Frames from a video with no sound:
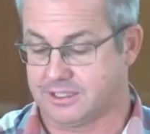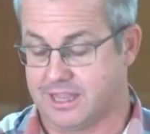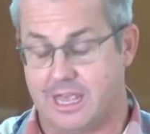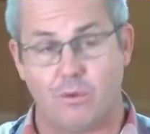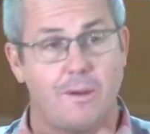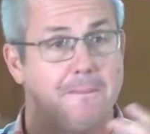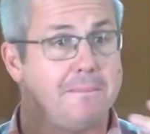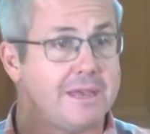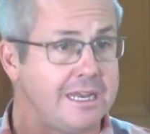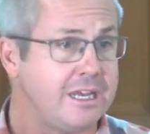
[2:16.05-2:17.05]
there were
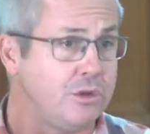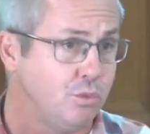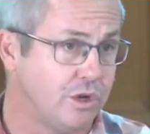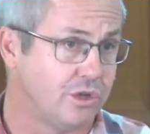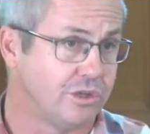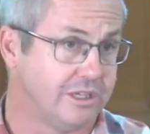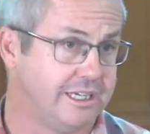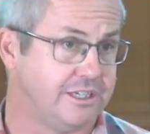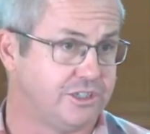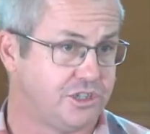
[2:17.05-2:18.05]
many world
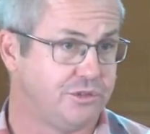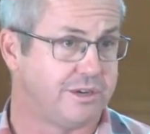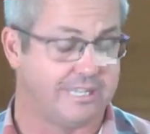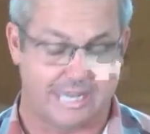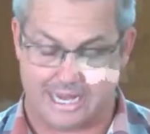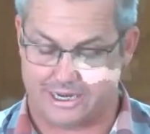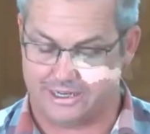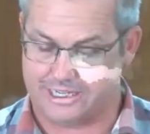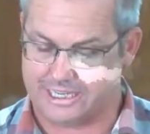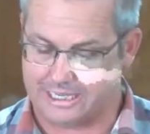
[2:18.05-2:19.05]
leaders who
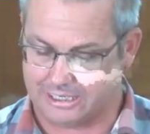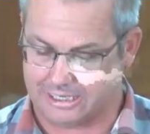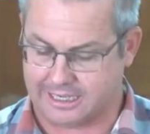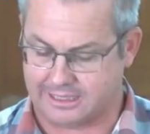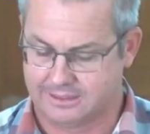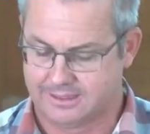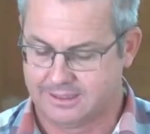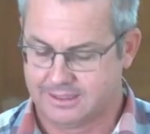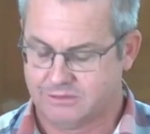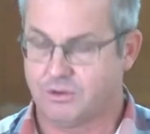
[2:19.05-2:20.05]
regarded Hitler
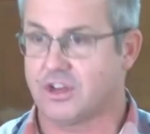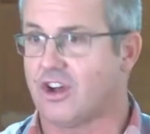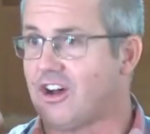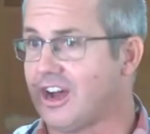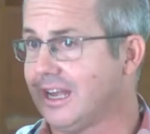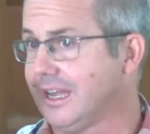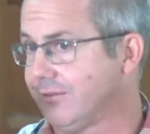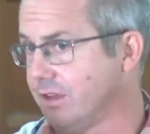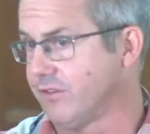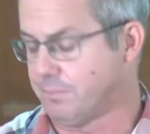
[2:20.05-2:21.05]
with a high
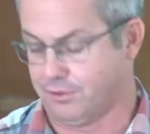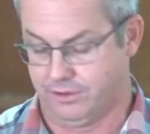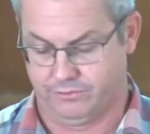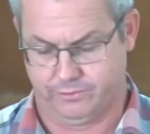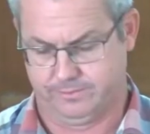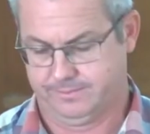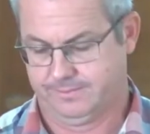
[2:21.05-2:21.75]
level of approval.